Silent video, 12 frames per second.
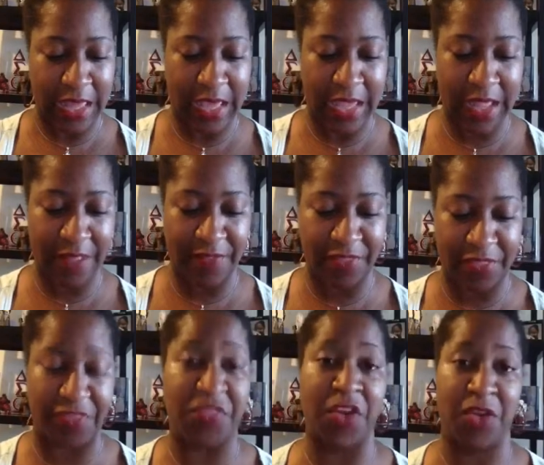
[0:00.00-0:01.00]
And the
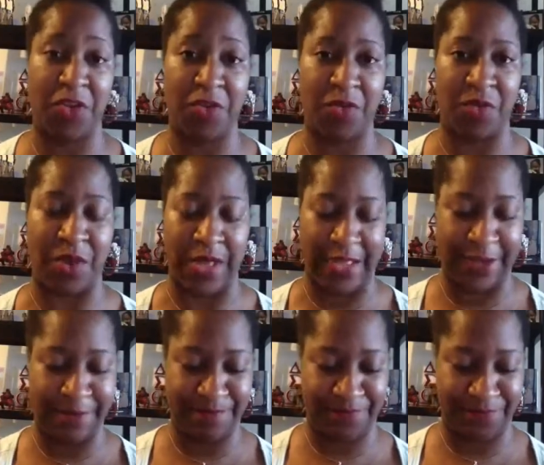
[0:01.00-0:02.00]
third
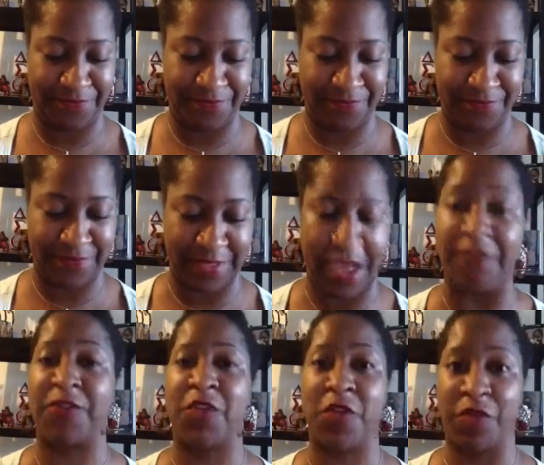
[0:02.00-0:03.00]
one,
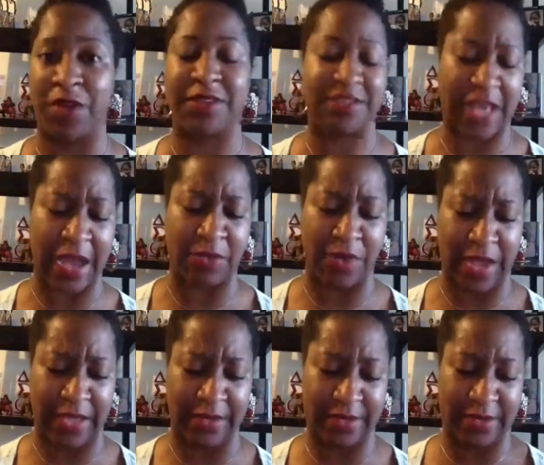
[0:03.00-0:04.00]
of course, I
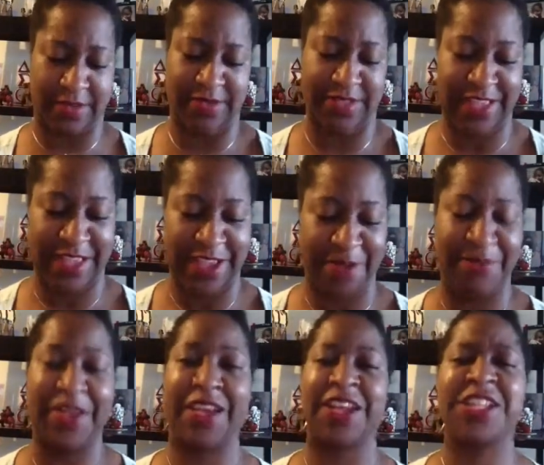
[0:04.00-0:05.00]
write
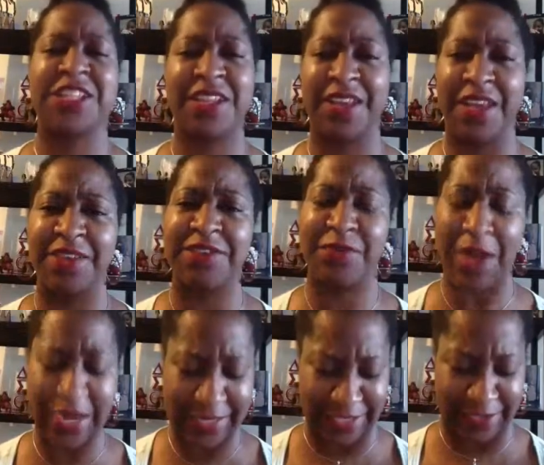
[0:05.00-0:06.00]
because she loves
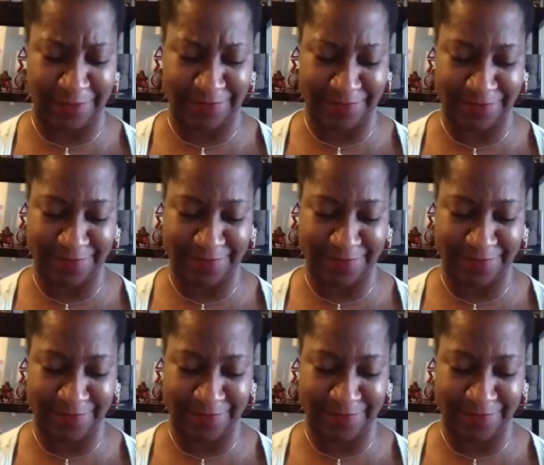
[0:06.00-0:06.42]
writing.